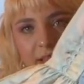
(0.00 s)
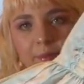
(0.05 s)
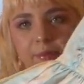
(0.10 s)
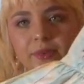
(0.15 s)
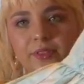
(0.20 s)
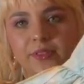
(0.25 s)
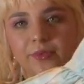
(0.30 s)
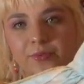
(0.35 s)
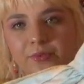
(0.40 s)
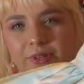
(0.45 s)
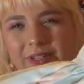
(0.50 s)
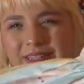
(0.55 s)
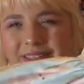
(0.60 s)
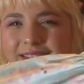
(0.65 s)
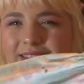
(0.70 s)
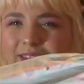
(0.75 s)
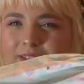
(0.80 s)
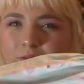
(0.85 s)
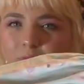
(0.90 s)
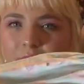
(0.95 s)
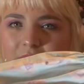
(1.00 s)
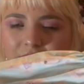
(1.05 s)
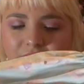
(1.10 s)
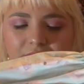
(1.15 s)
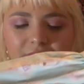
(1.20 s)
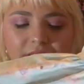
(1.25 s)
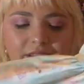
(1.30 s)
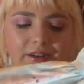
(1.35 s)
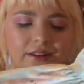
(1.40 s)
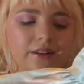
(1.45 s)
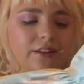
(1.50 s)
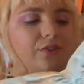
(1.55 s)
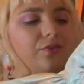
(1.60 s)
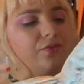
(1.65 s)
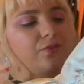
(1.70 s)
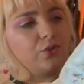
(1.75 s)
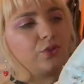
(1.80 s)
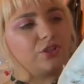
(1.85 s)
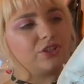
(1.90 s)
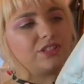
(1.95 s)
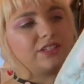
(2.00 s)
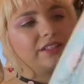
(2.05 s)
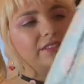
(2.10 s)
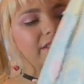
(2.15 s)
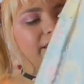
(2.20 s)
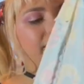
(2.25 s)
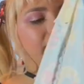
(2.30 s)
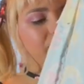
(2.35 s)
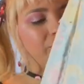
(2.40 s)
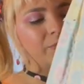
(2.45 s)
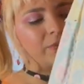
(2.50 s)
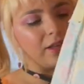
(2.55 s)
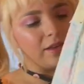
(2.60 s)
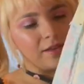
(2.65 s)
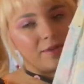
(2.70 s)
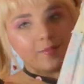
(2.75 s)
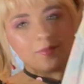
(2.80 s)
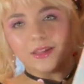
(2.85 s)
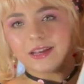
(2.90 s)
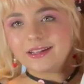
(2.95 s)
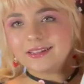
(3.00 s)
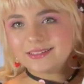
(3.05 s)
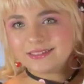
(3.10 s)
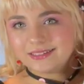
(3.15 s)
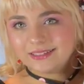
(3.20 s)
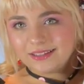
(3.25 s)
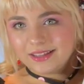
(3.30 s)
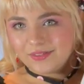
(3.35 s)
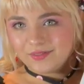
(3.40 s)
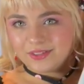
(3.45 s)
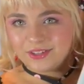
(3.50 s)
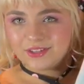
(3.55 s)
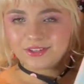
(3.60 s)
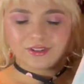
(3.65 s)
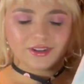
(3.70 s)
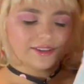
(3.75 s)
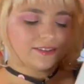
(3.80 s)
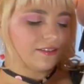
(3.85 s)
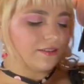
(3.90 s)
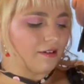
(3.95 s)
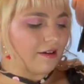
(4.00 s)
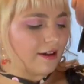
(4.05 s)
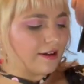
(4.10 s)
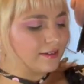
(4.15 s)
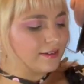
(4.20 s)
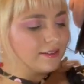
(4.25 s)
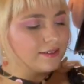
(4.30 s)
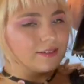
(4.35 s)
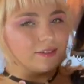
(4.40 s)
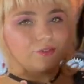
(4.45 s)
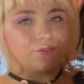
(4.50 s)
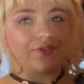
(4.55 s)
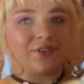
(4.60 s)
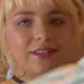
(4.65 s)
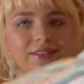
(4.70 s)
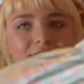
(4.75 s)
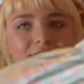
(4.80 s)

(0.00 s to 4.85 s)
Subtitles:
but the print is quite faded, unfortunately. But I still love this dress a lot. So Fancy